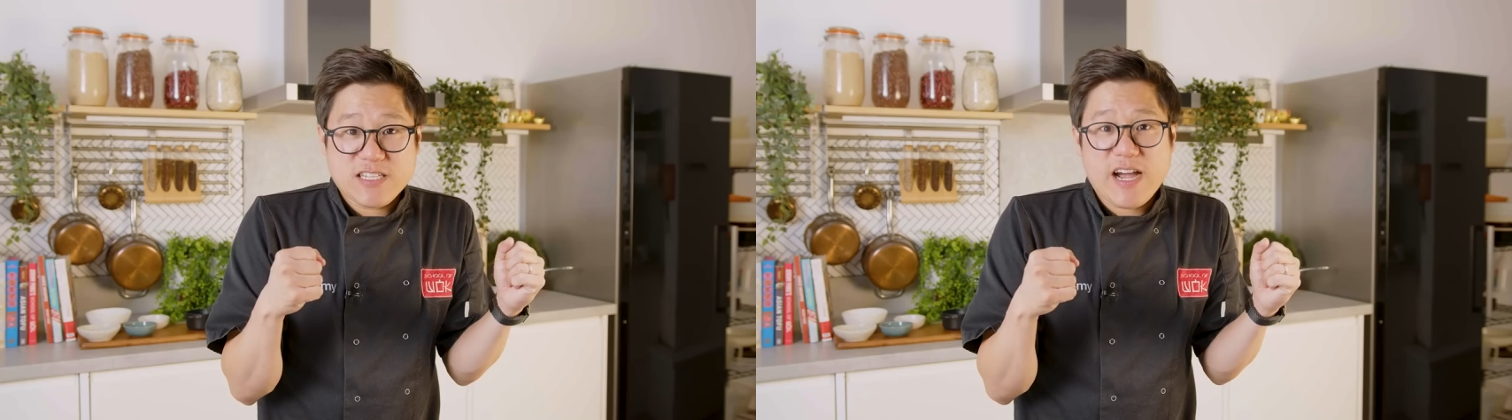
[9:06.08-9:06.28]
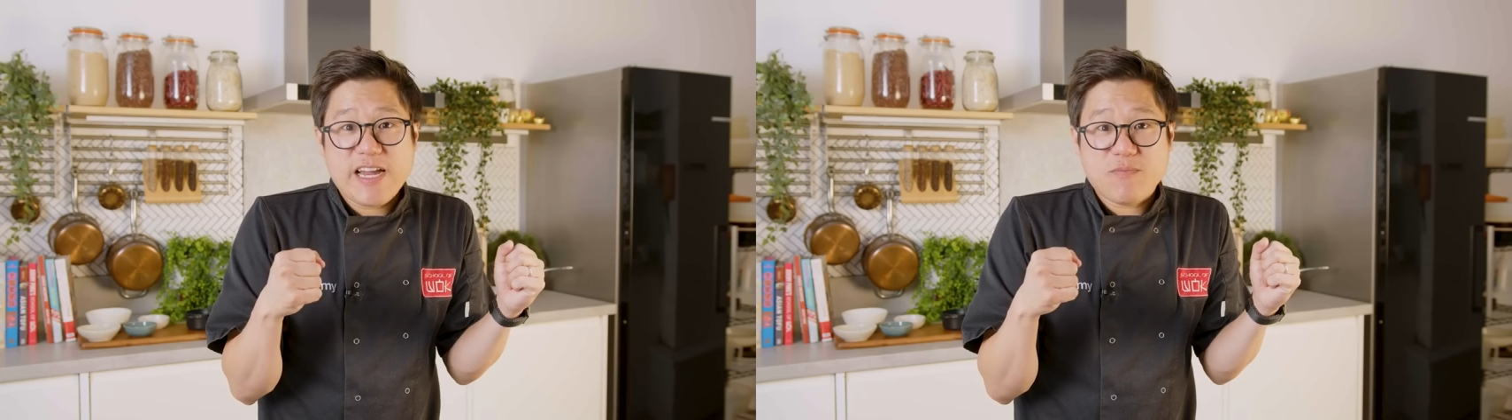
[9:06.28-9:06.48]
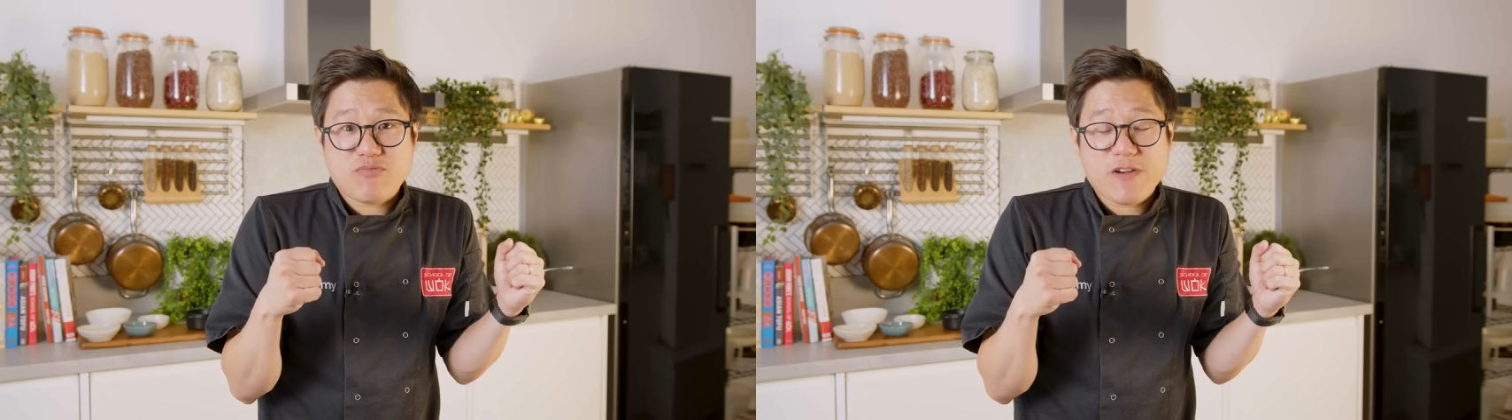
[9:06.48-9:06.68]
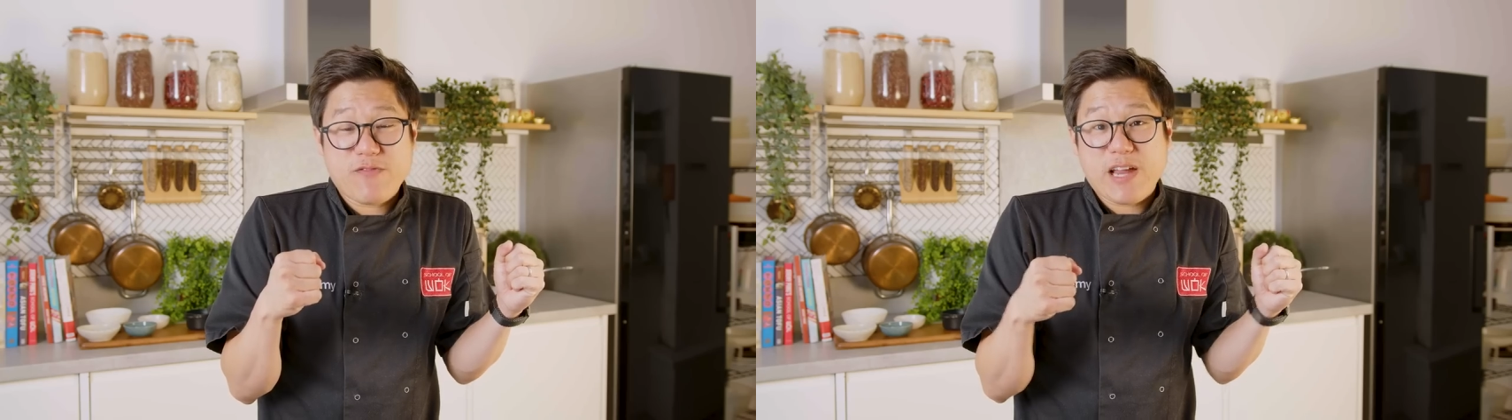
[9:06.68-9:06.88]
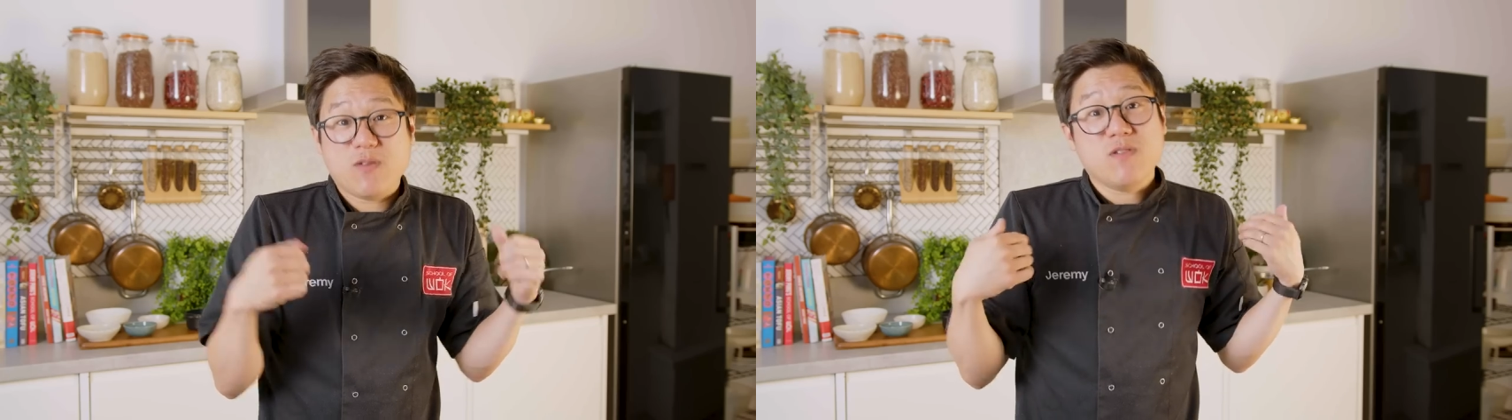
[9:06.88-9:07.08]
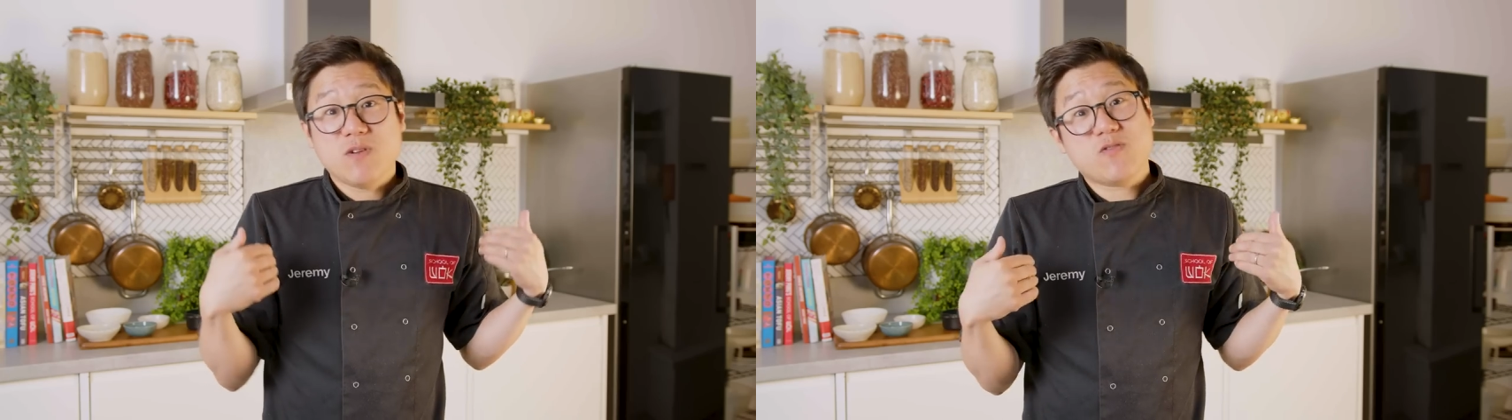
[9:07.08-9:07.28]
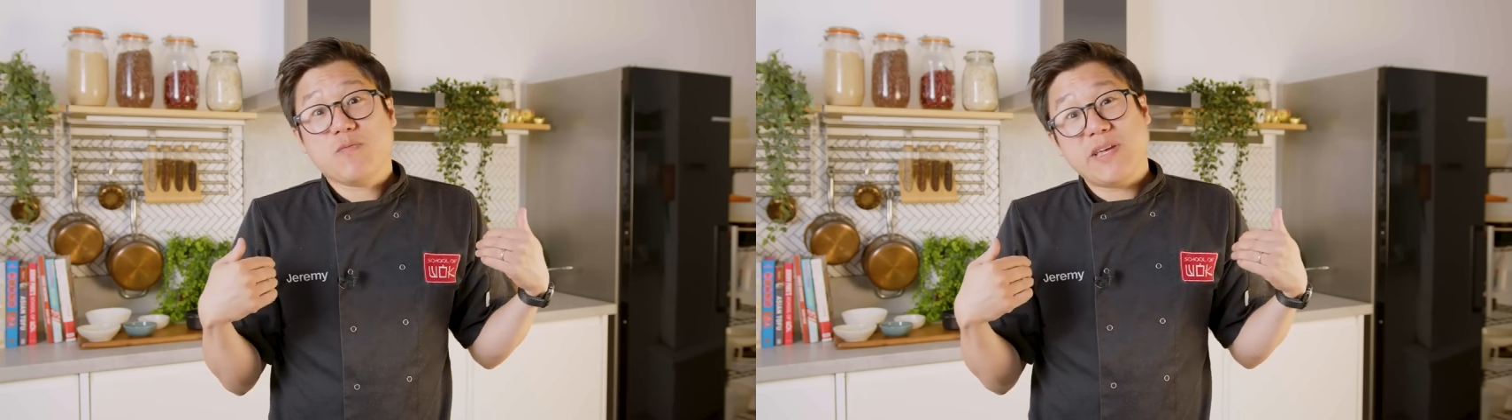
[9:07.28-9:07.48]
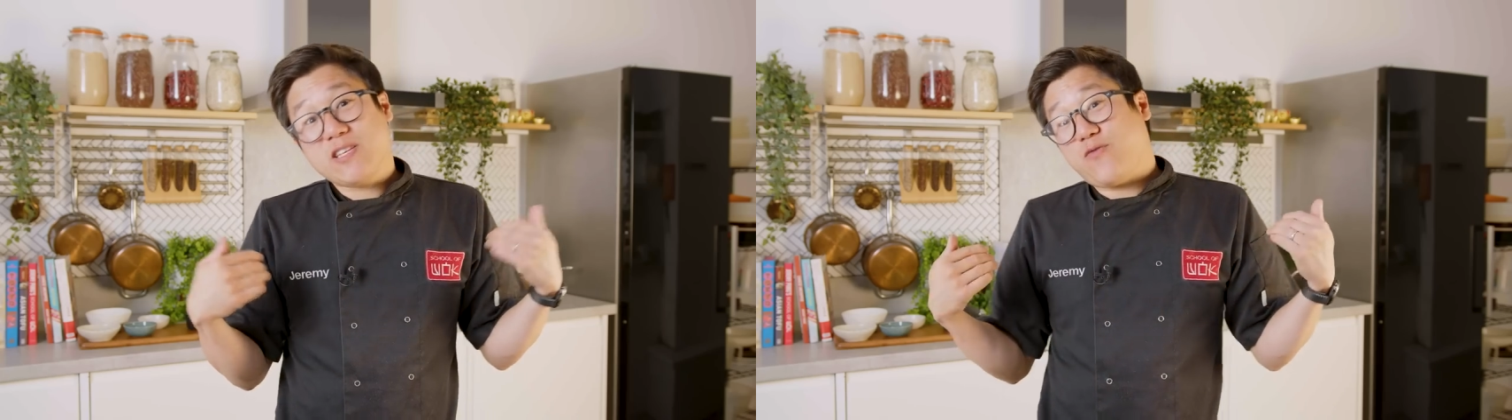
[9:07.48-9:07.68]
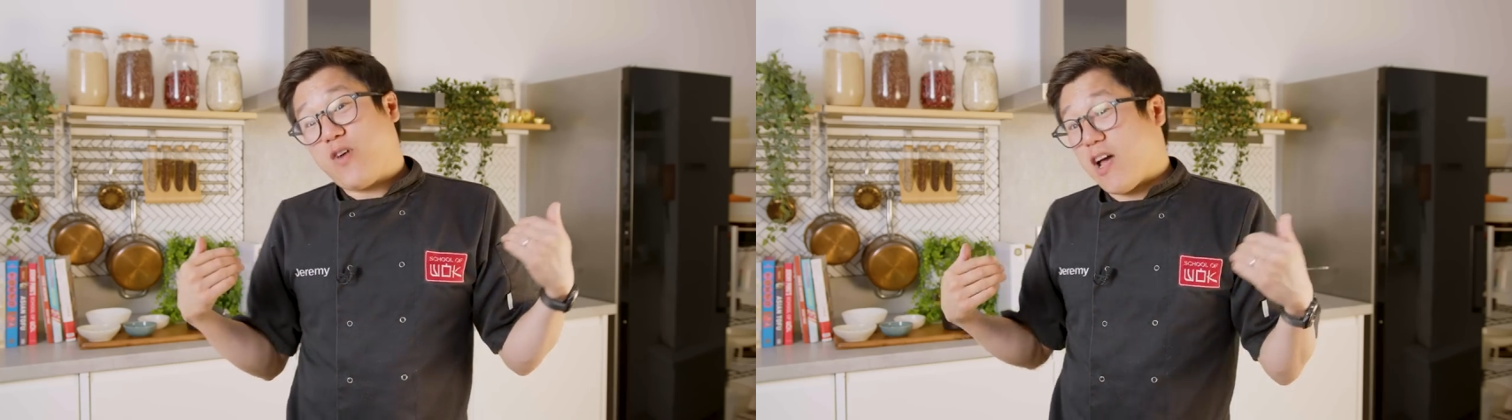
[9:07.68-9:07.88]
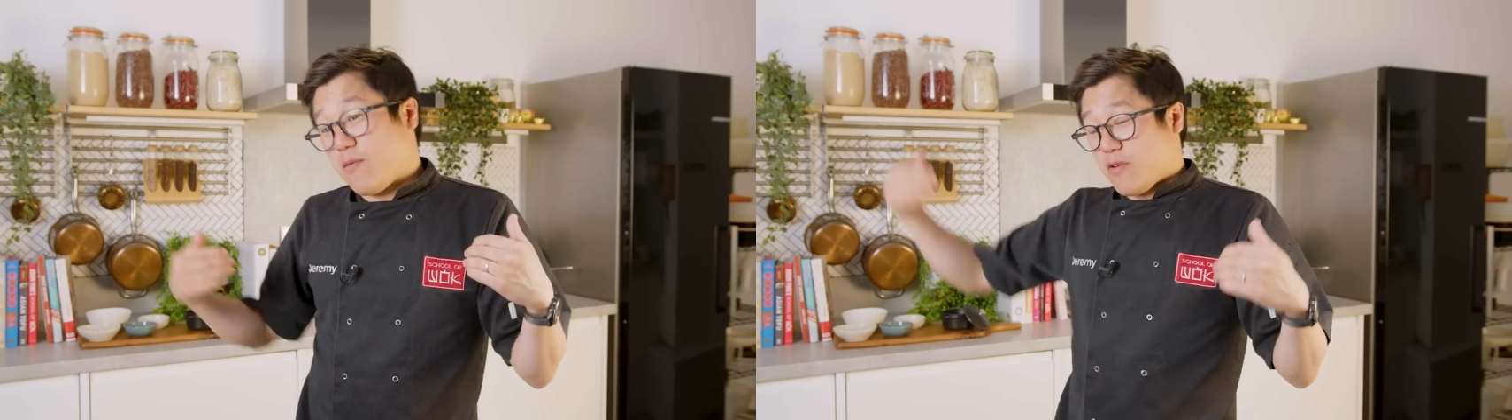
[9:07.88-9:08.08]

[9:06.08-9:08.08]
a tiny bread van, which for me is fine,